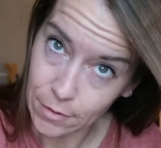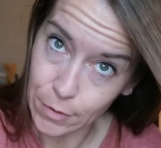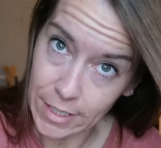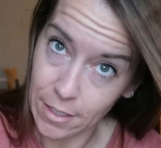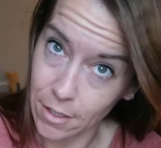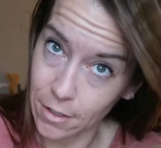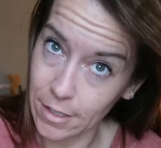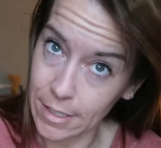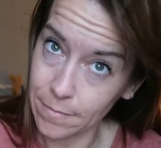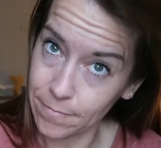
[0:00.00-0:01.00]
see if we can
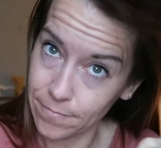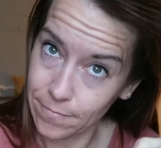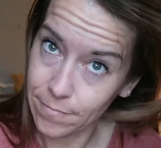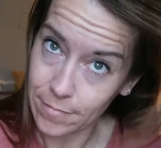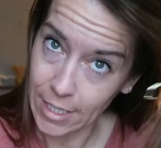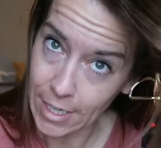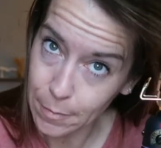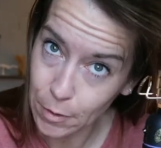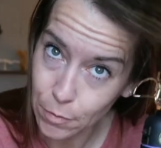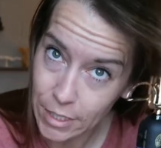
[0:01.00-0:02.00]
curl it. You
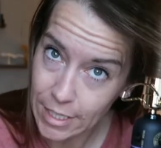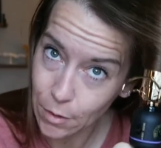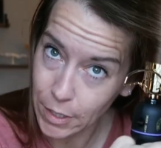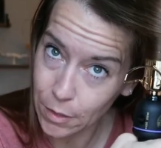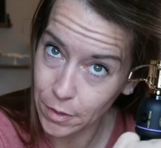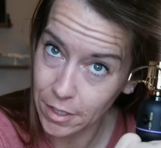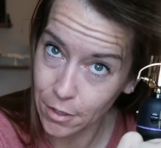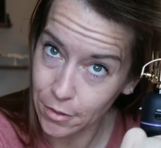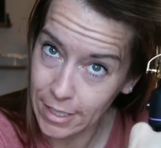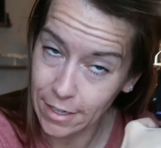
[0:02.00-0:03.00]
gotta be really quick with a
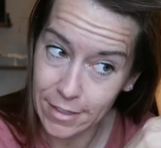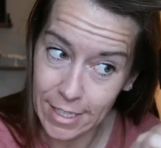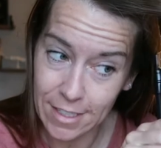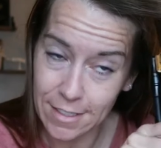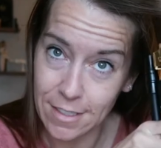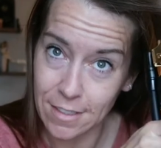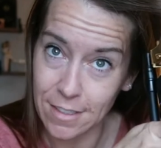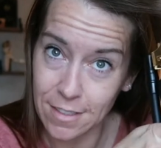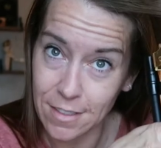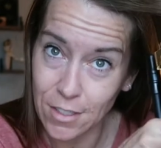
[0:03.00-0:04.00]
curling iron like this
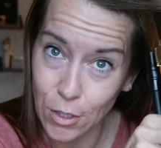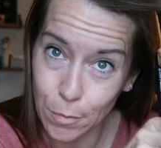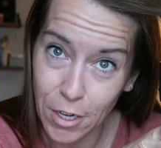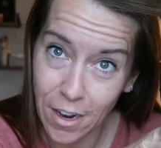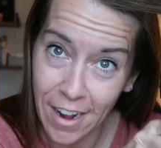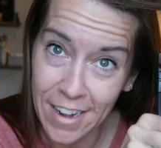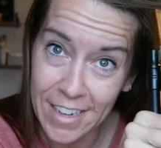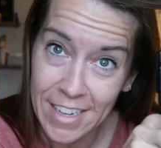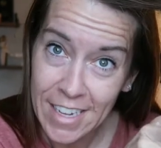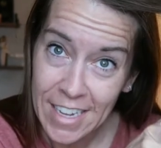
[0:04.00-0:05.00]
because it's super
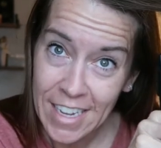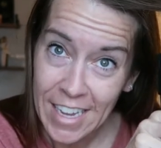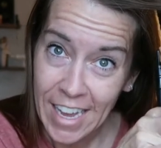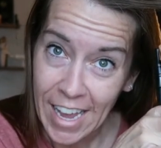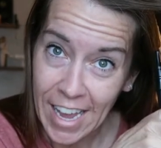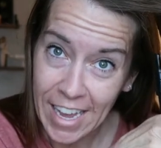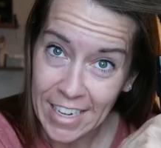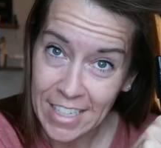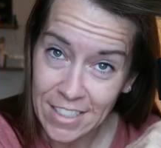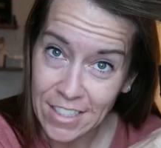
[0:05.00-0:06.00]
hot
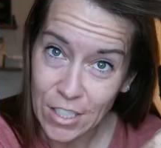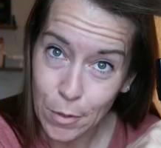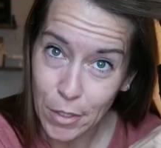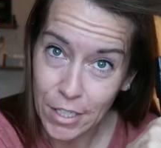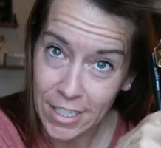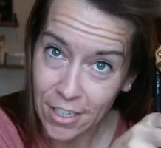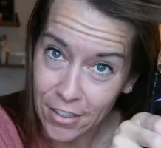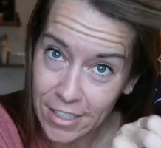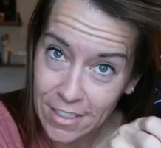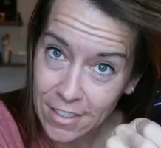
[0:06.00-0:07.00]
and it's super good at
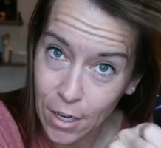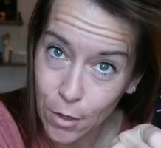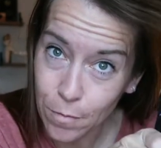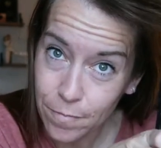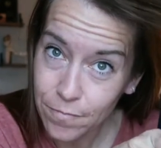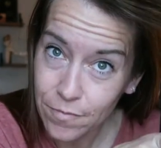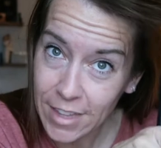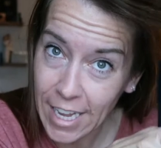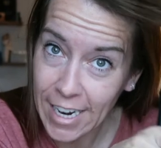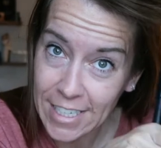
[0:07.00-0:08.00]
curling. So
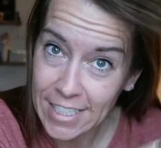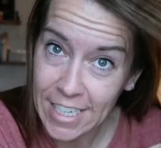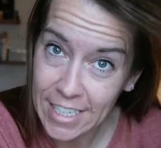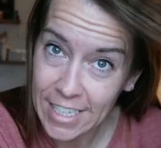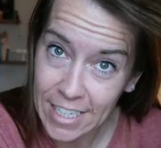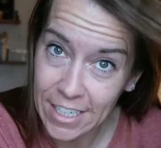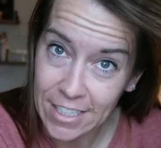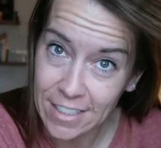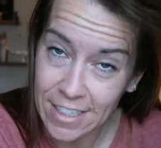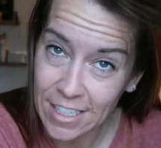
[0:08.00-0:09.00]
the idea here
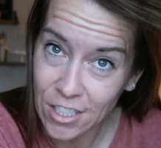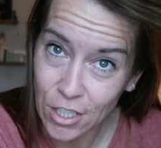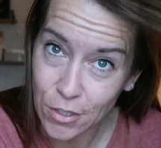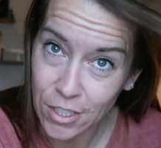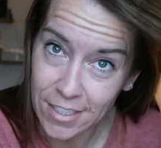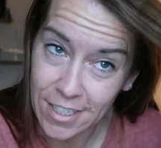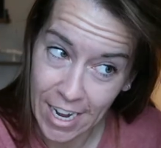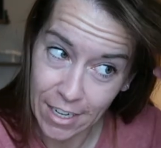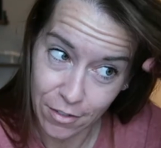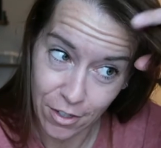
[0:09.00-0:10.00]
is that you just
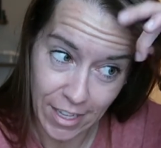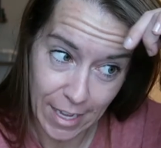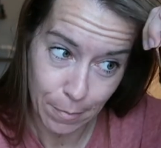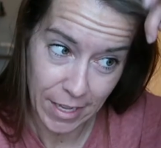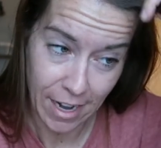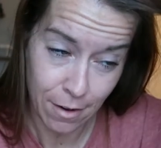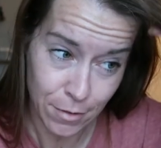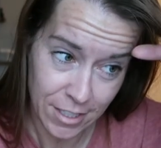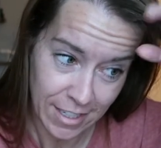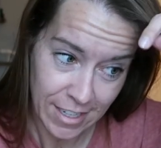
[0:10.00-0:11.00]
kind of clamp it
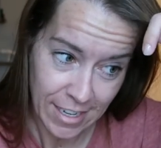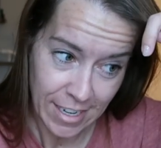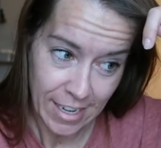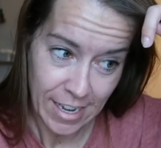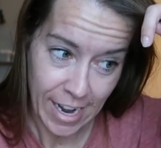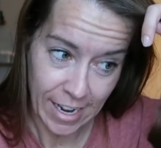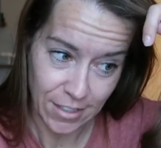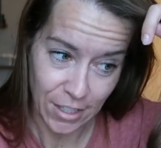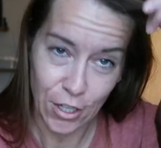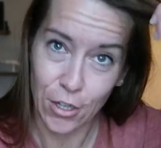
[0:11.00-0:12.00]
out
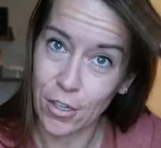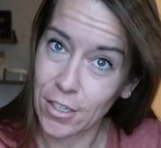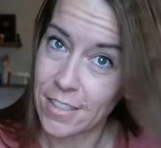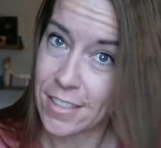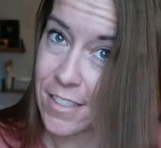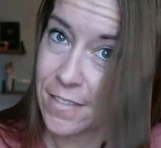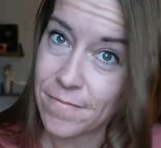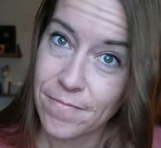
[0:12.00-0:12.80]
as it curls.